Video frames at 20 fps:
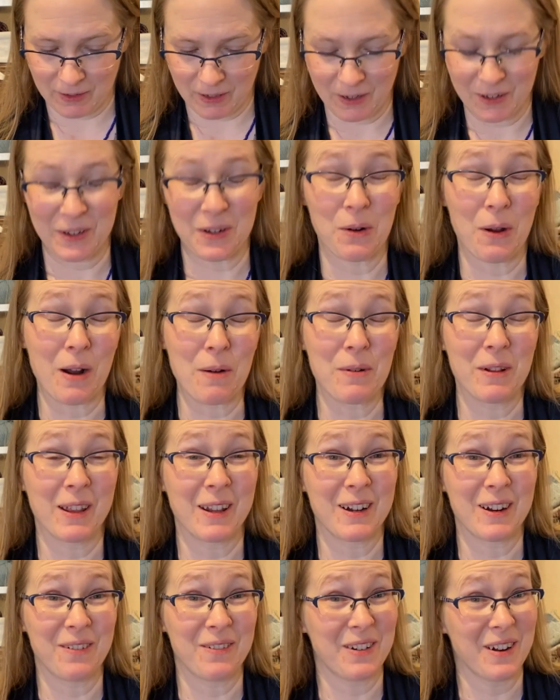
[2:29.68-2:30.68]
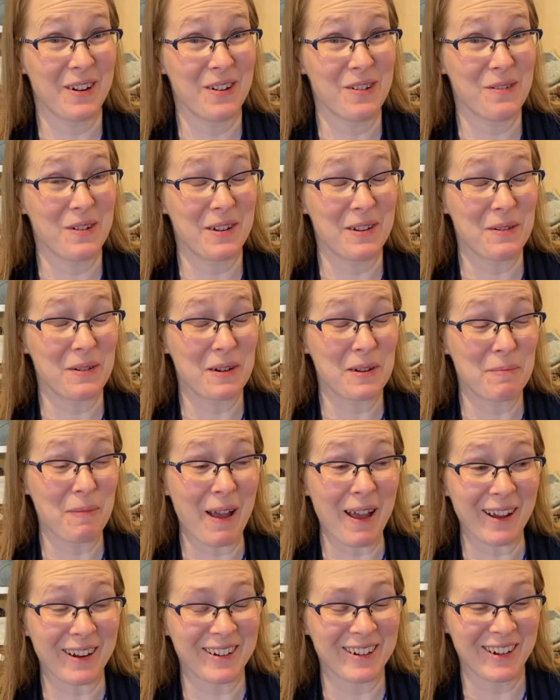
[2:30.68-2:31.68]
so I really don't know what to
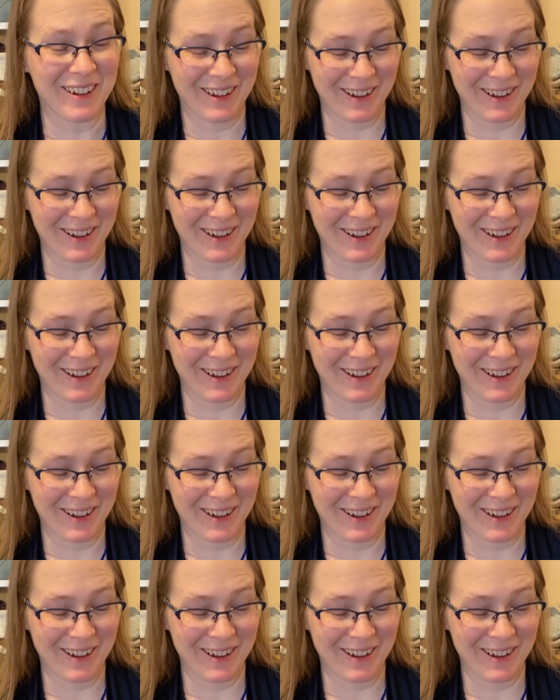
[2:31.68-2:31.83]
expect.